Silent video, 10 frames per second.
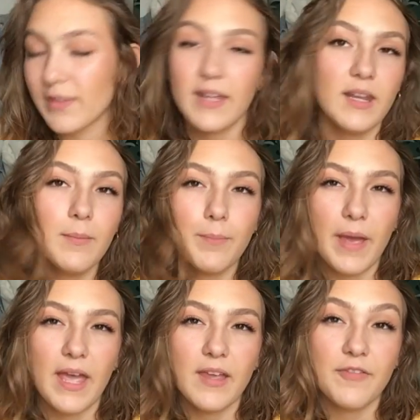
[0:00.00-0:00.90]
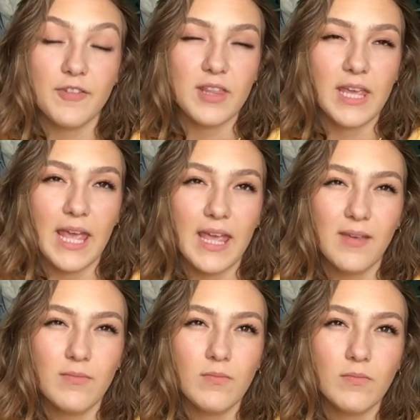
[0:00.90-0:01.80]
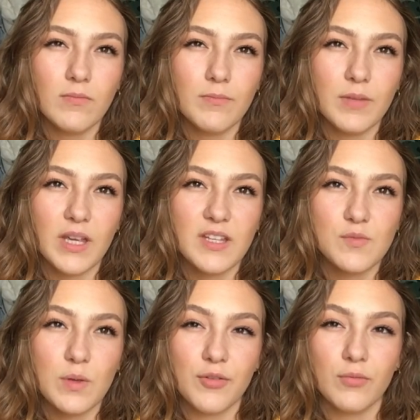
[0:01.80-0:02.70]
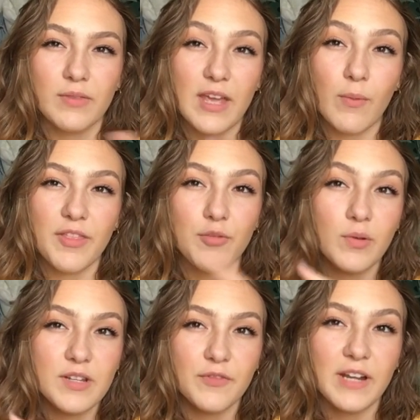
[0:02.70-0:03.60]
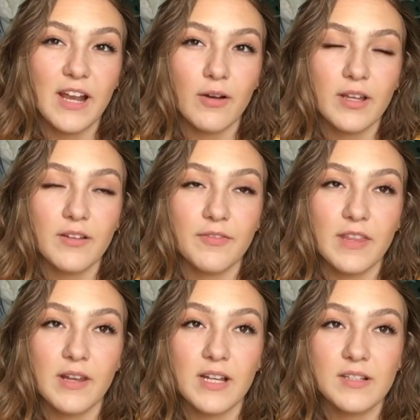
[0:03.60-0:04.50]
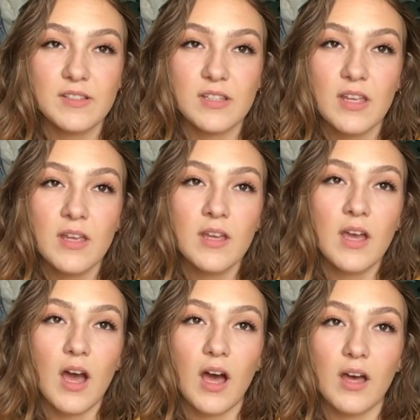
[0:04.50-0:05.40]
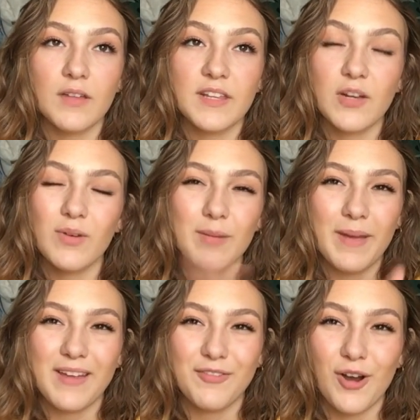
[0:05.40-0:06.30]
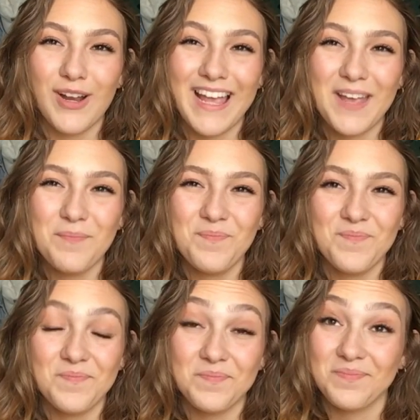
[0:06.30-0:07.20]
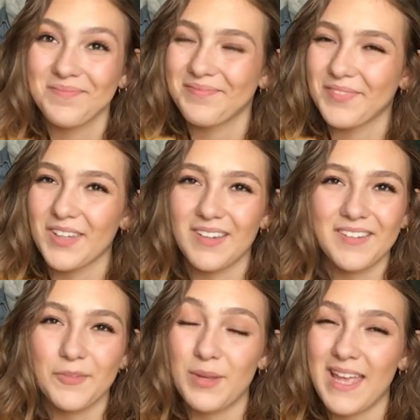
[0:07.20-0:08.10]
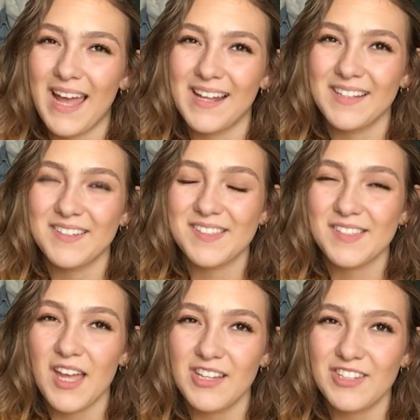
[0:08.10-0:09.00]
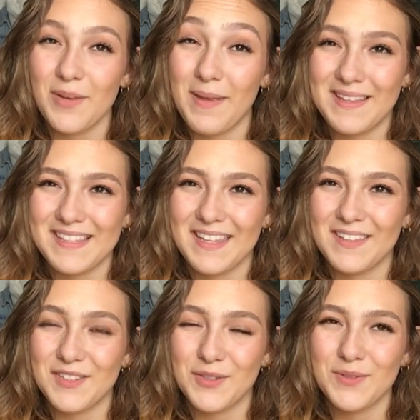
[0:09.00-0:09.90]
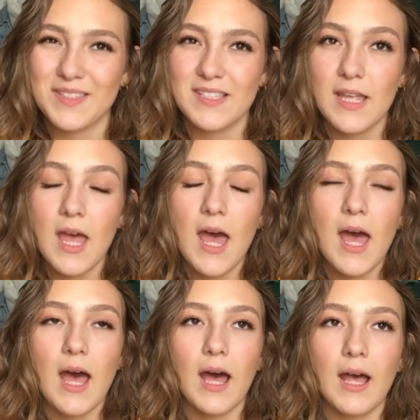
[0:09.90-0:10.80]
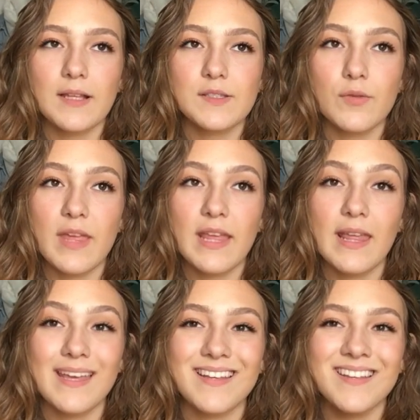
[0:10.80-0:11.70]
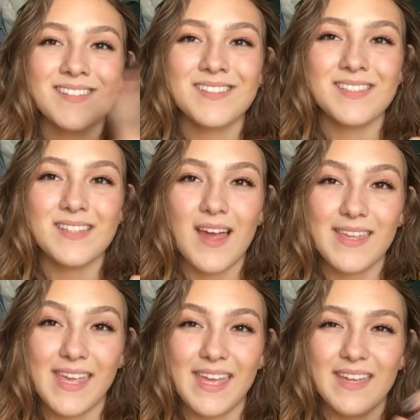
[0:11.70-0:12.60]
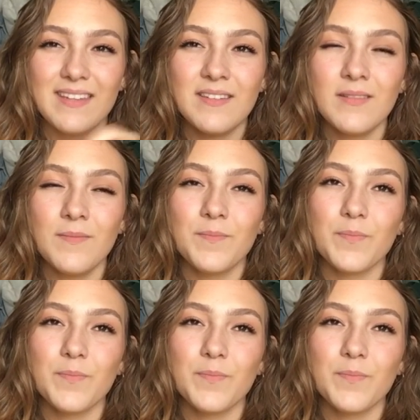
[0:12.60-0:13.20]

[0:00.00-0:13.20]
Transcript: they didn't pay for the game because they went through a different area than us. They didn't want to pay for our game. We had such amazing dudes. So they like snuck in